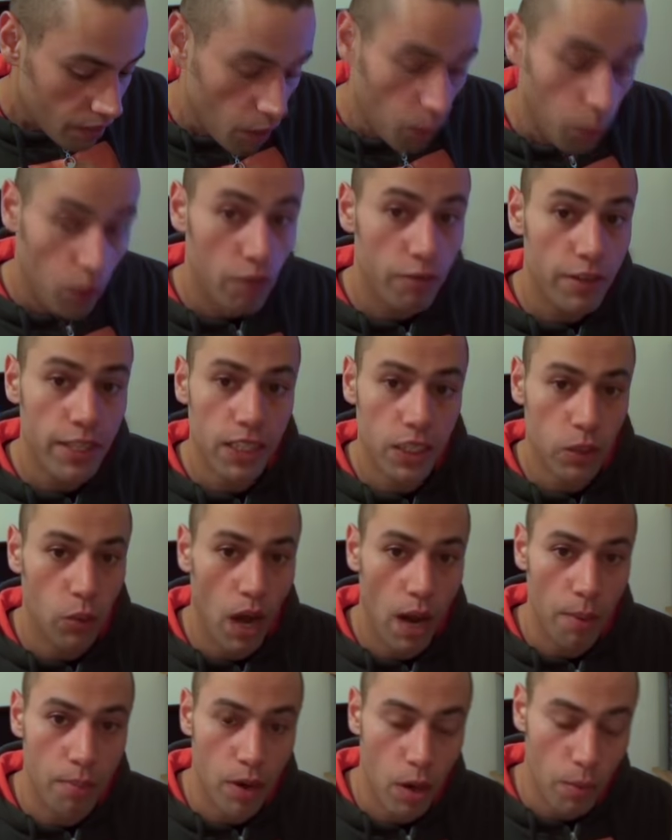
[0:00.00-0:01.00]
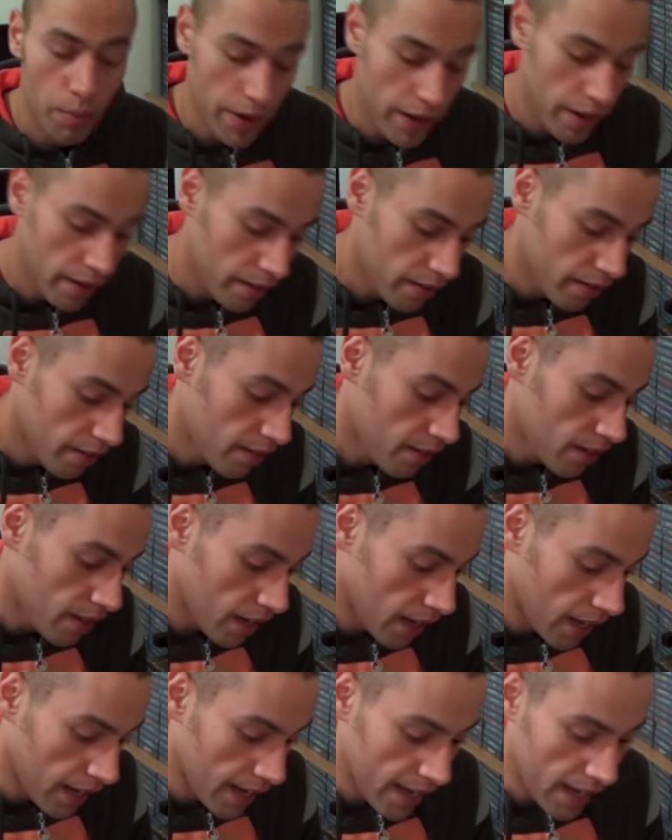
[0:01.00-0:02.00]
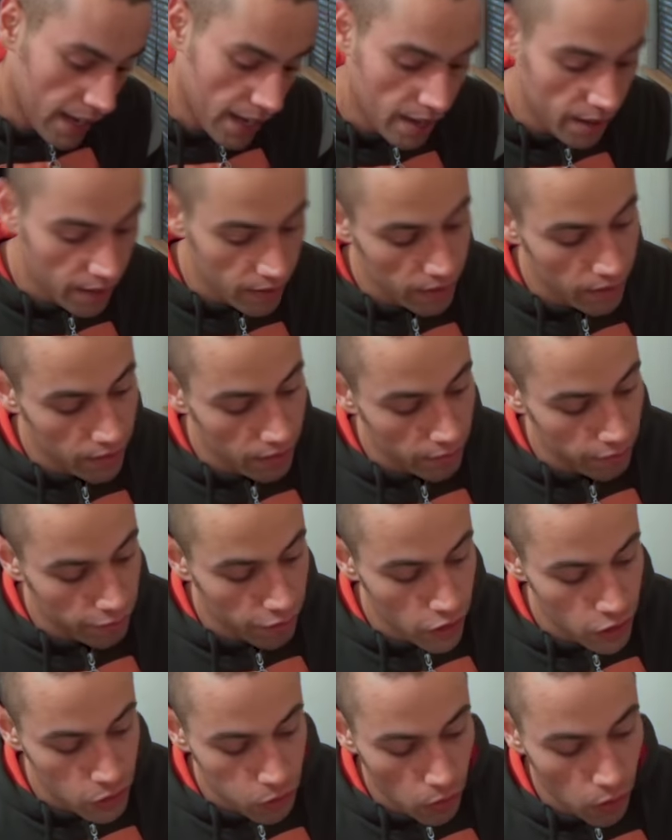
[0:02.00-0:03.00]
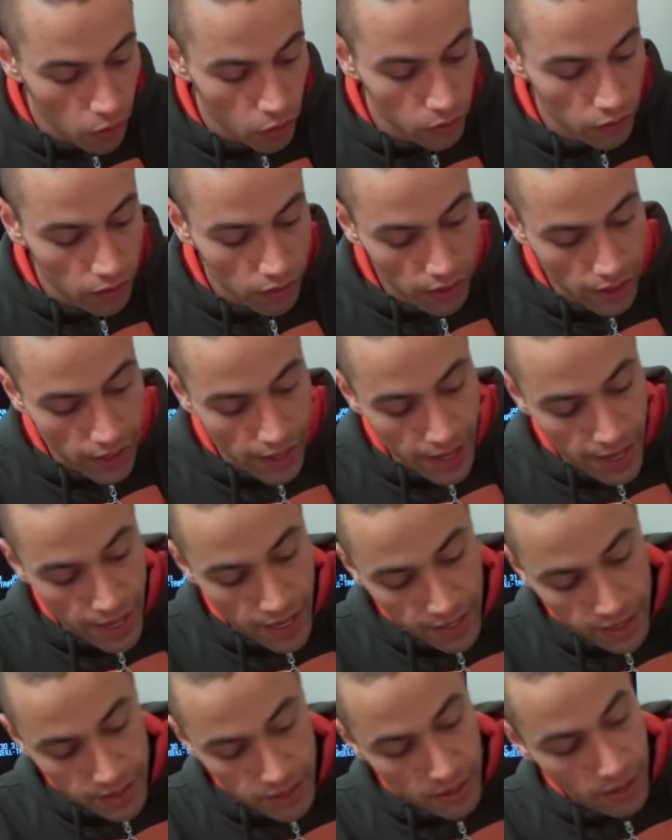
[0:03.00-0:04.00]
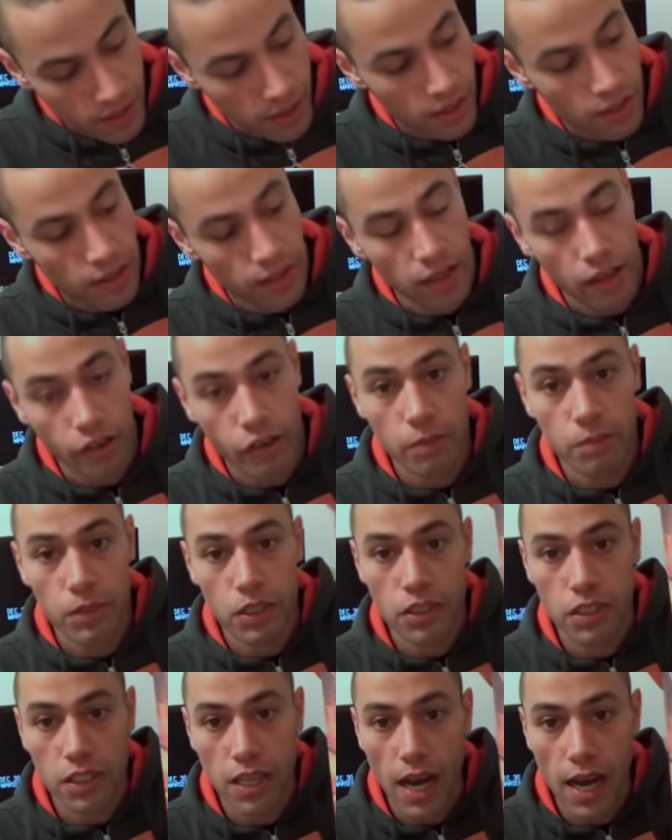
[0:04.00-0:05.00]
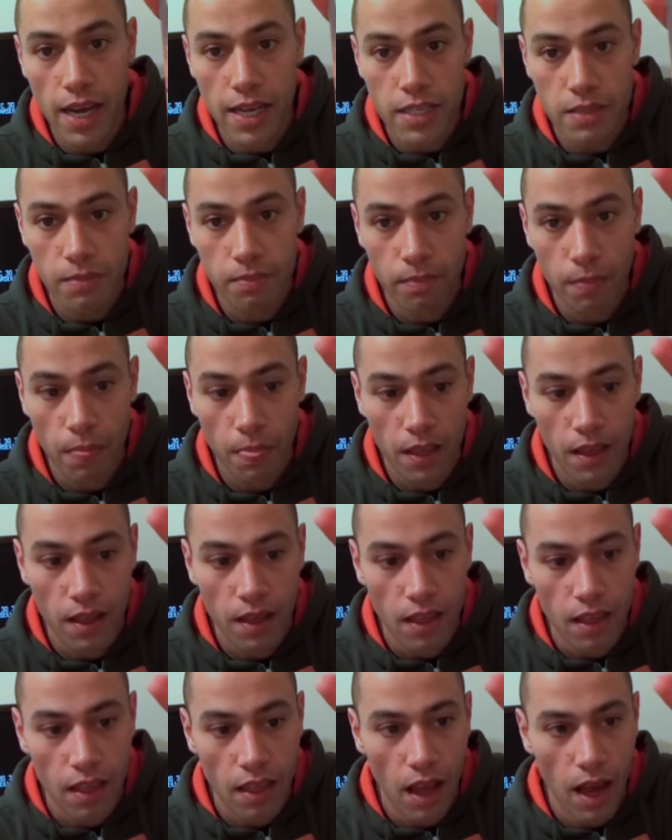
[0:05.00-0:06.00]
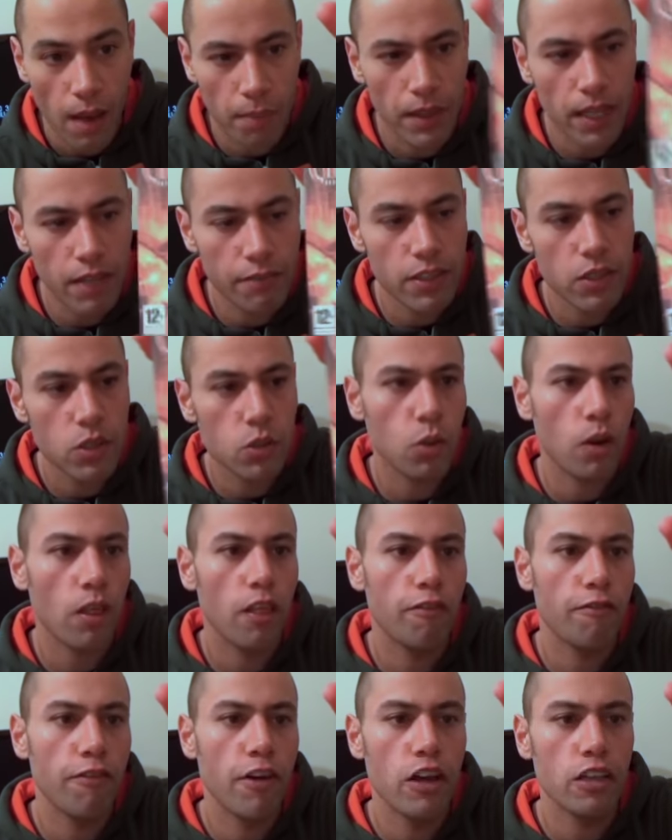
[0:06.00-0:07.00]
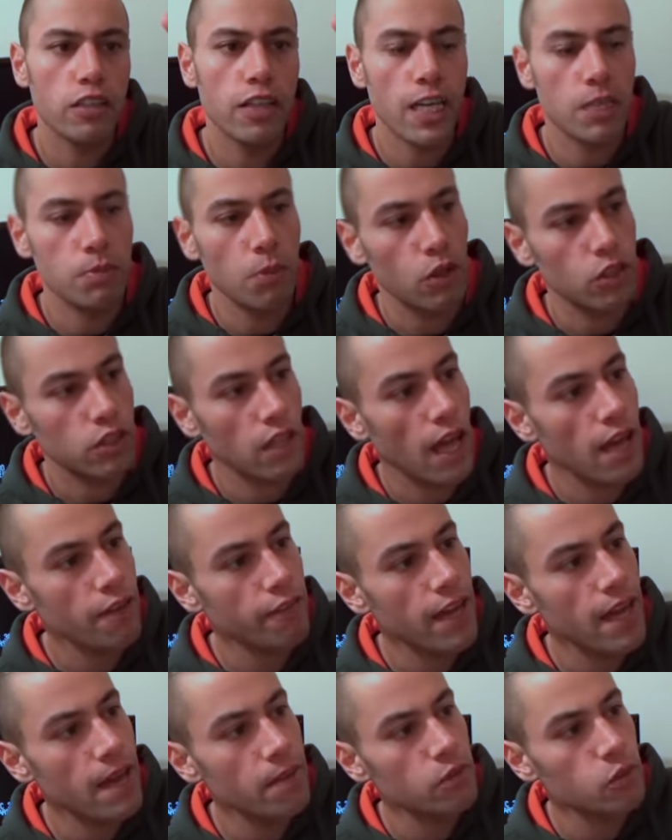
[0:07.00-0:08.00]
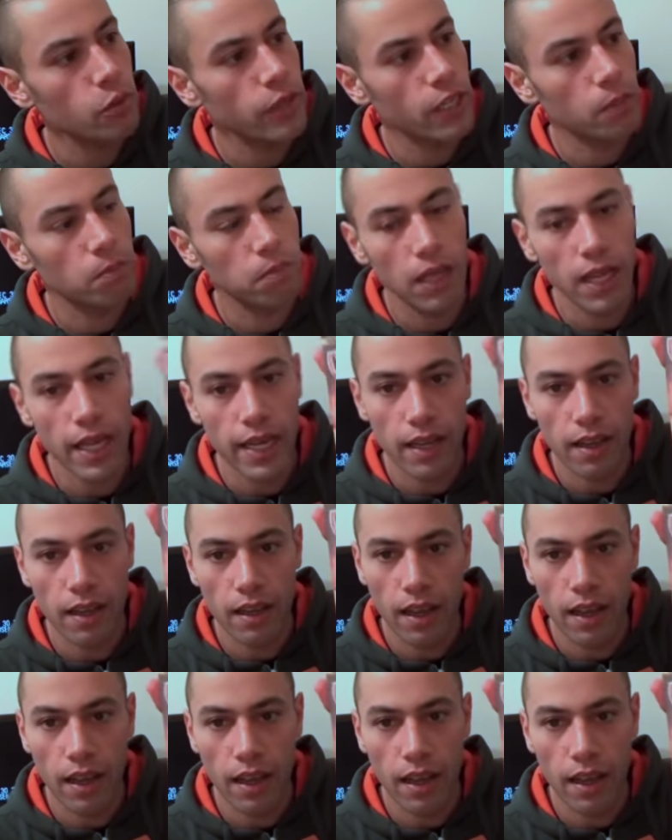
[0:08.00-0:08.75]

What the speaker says: One of these is quite appropriate. First one is Crimson Skies. I believe this is one of the first Xbox Live games where you could play it